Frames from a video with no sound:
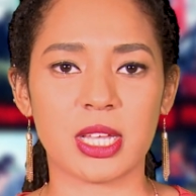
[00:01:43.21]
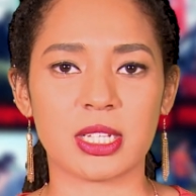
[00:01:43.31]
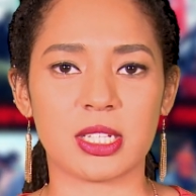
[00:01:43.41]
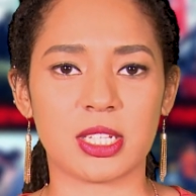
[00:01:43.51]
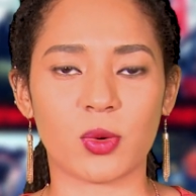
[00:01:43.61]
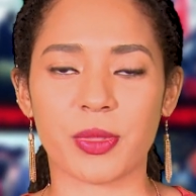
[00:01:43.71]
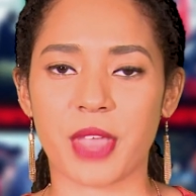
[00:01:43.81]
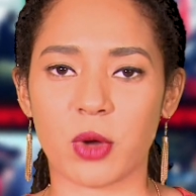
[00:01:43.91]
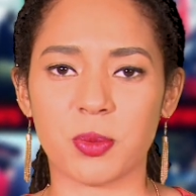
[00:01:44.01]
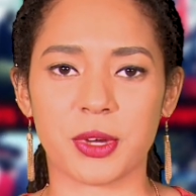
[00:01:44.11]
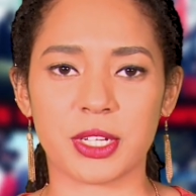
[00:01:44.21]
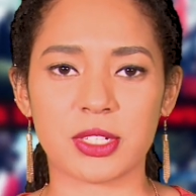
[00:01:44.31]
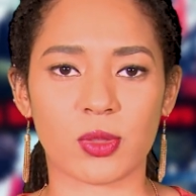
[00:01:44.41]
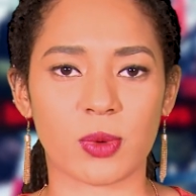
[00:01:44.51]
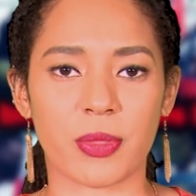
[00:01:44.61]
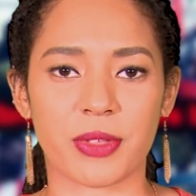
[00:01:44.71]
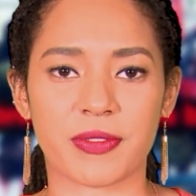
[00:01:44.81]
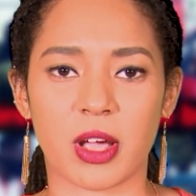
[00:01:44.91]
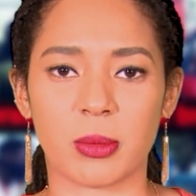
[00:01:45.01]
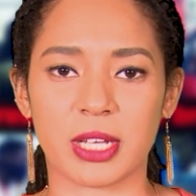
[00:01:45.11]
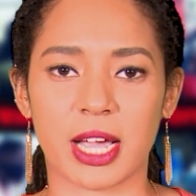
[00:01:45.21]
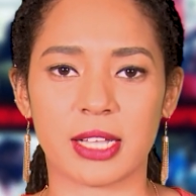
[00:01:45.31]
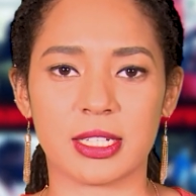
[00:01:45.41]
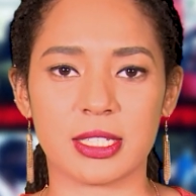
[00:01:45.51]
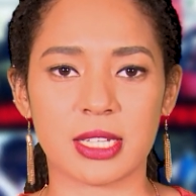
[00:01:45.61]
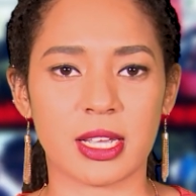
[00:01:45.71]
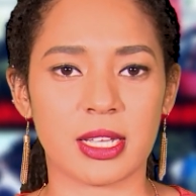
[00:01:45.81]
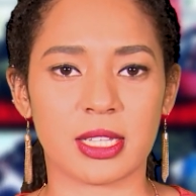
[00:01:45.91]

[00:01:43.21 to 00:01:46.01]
to deal with outbreaks throughout the Family Islands,